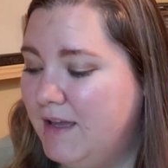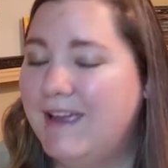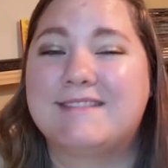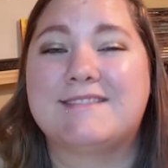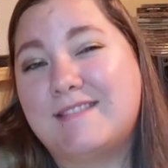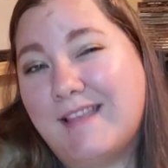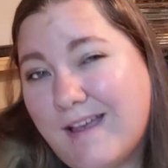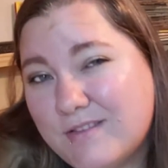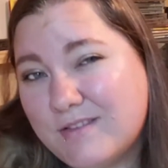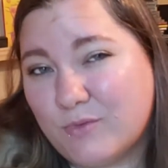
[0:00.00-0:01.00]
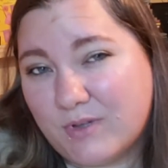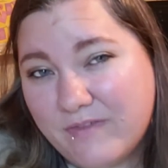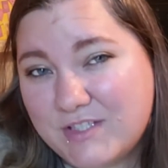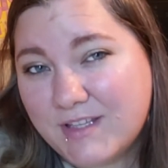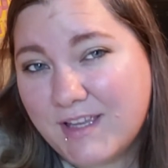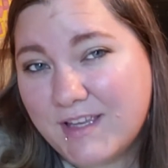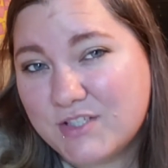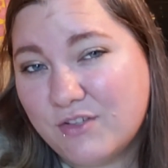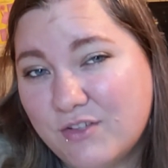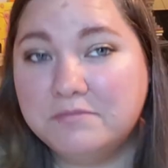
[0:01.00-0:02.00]
It's sort of
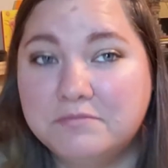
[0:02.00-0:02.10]
educational.